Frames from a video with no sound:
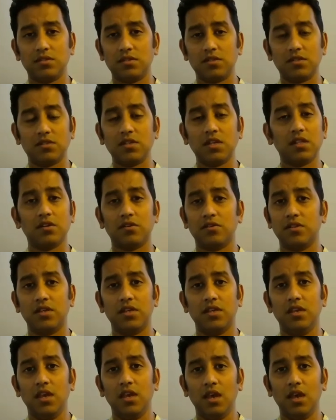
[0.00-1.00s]
is
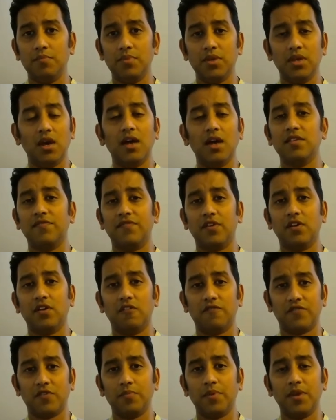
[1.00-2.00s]
clearly beyond
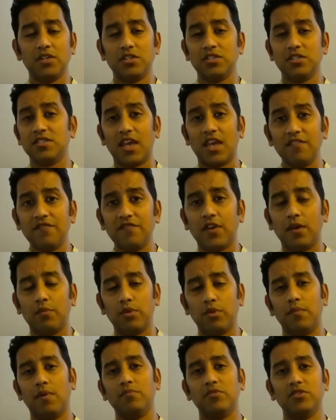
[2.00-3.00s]
difficult for patients and
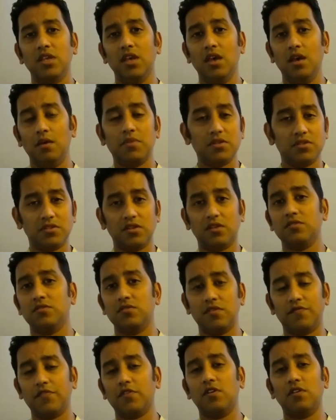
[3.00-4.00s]
family members, but it's
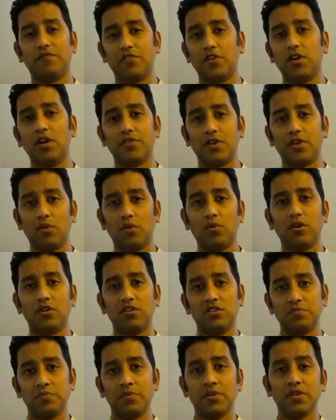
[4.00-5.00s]
also difficult for healthcare
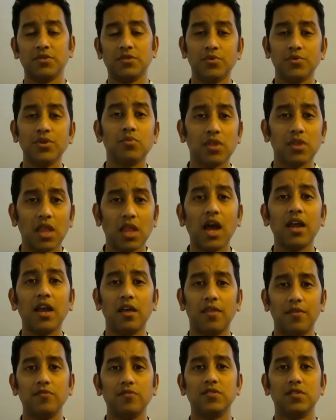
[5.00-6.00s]
workers because we
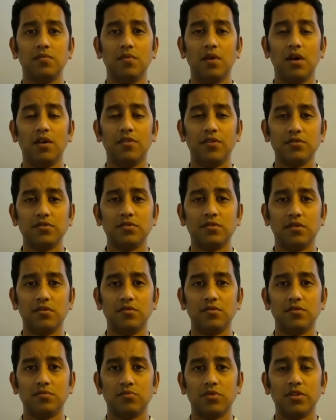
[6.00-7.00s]
rely on
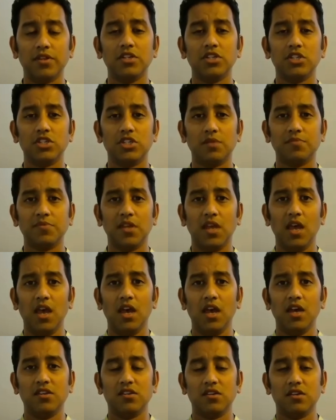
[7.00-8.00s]
those relationships
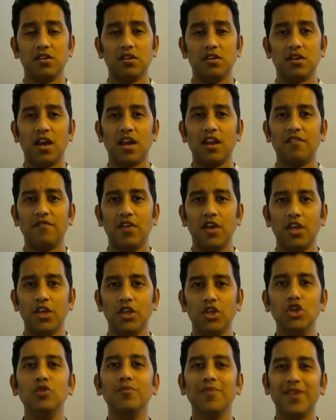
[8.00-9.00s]
to kind of
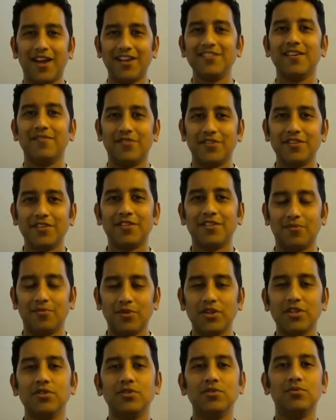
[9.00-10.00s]
humanize everything
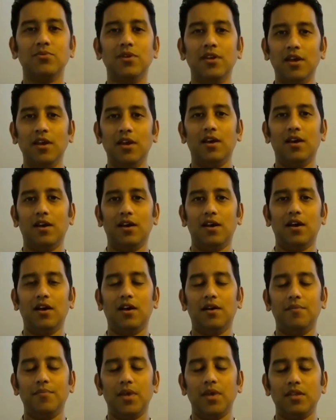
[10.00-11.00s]
that we do.
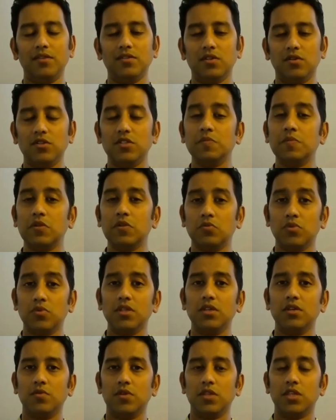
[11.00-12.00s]
And so it's been
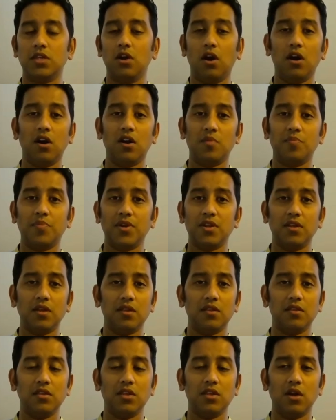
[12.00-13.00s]
really, really hard. But
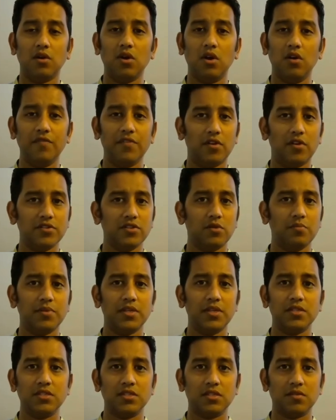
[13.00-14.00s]
COVID also
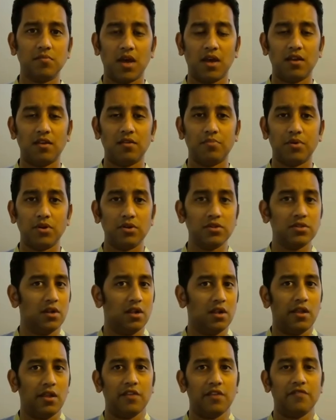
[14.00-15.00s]
bleeds into my
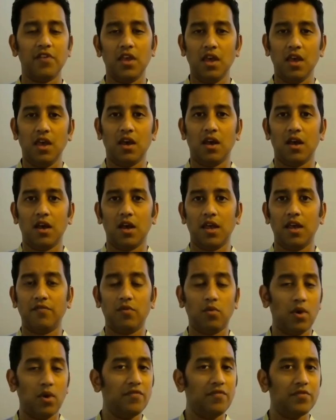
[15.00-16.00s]
personal life. I
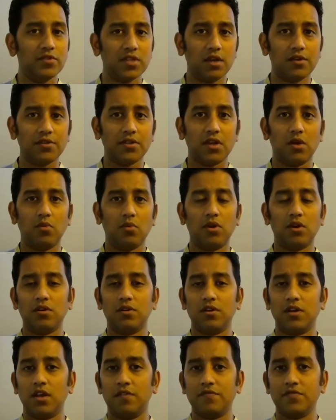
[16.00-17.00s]
have a wife who's a healthcare
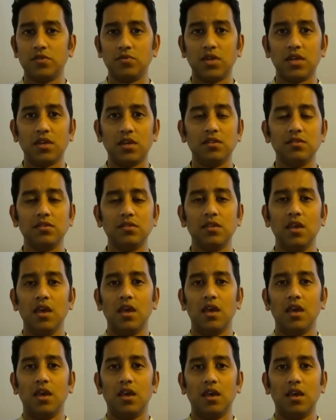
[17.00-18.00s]
worker, and I have 2 kids.
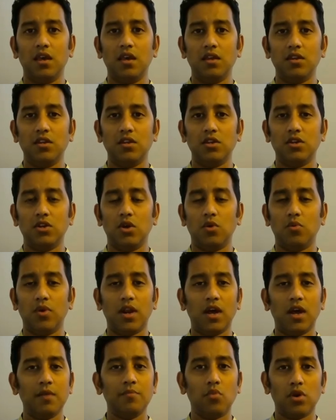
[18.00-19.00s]
And
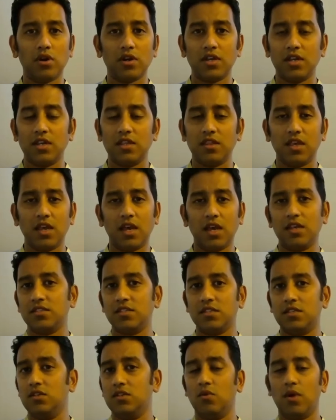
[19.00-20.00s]
when I'm working in the
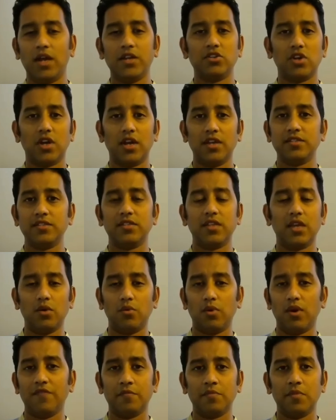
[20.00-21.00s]
ICU, I try and
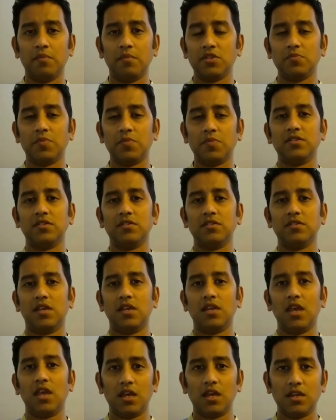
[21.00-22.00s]
stay away from them as best as
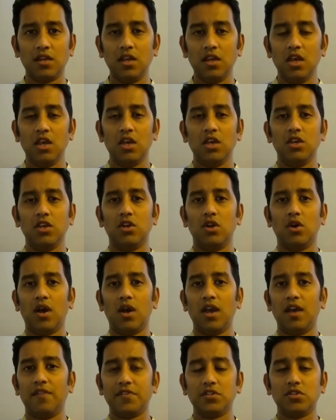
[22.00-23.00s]
I can.
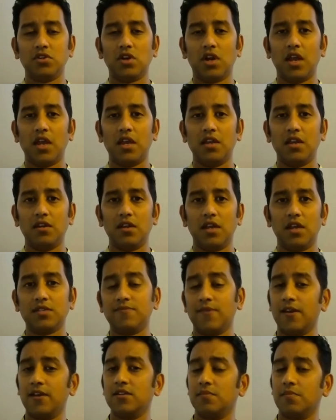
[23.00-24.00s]
I have to try and
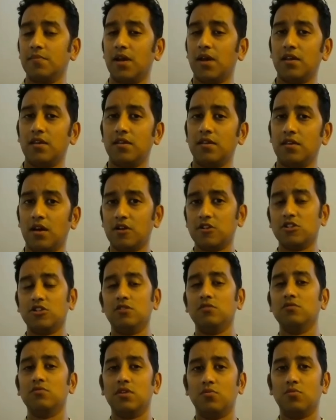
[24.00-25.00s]
explain to my young
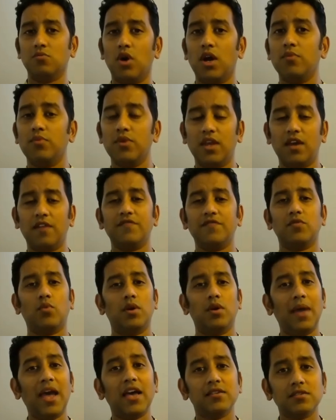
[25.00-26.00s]
children why we have to
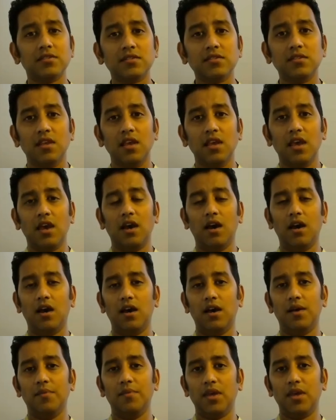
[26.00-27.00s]
wear masks
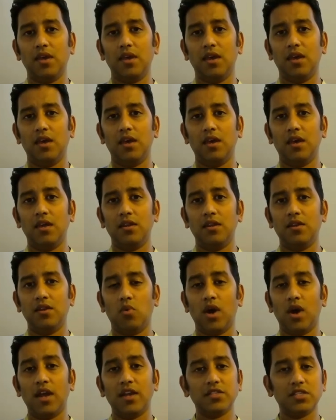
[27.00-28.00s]

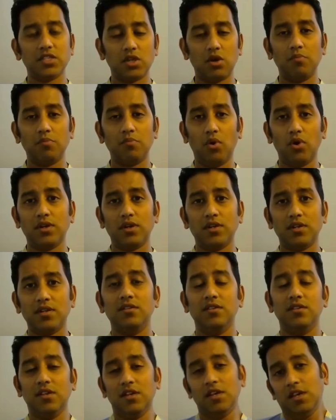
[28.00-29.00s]
and why it's so
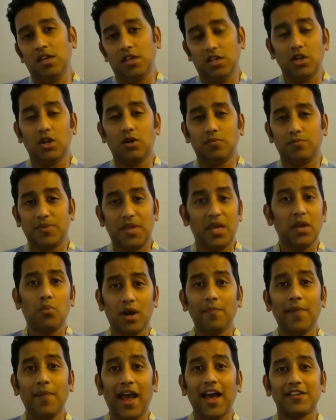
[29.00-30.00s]
important. And they
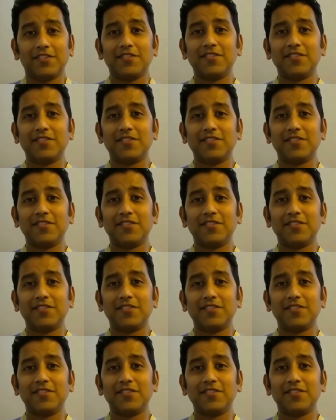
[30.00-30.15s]
wear